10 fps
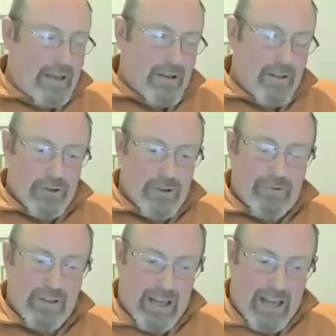a
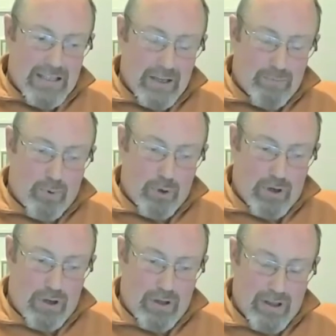fantastic book
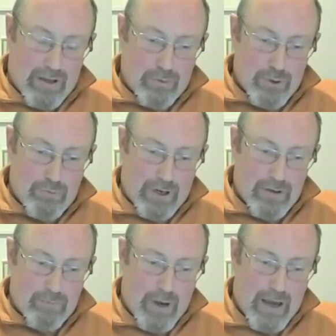that was
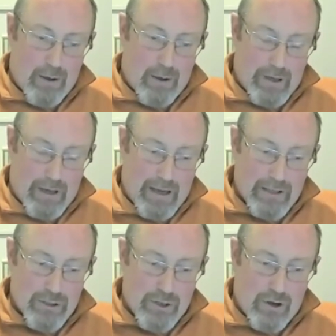written by a couple of
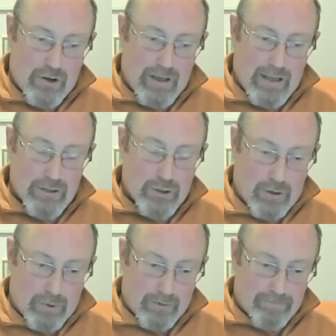guys down in
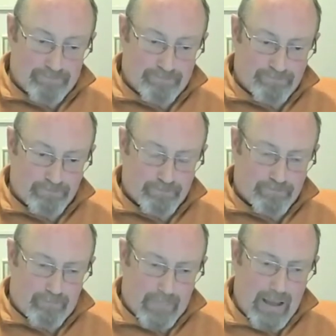Dublin,
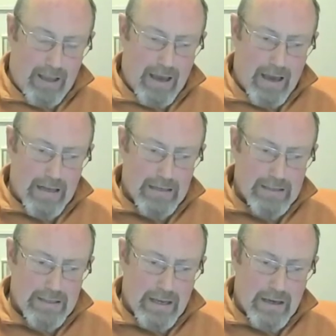and
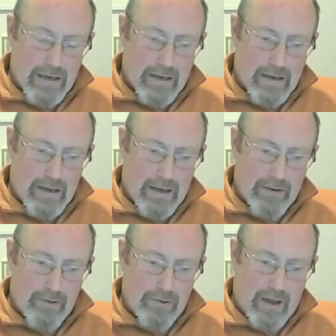
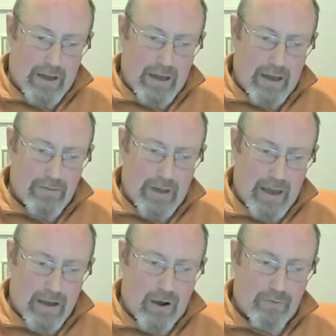
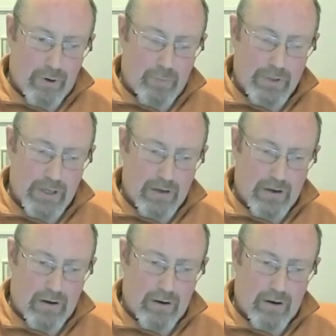they covered a
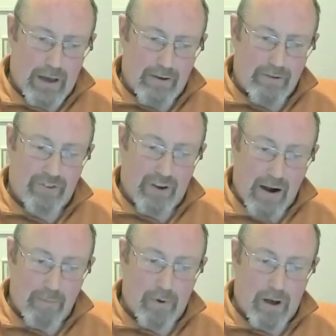particular
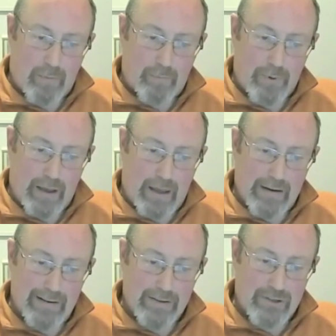farm up
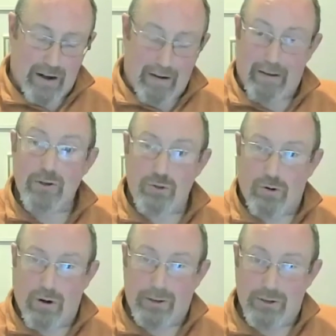in Derry,
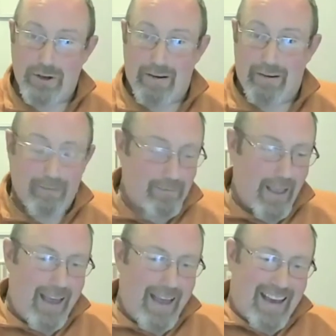London Derry,
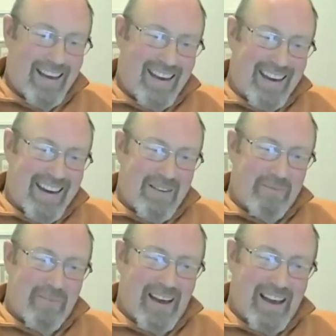and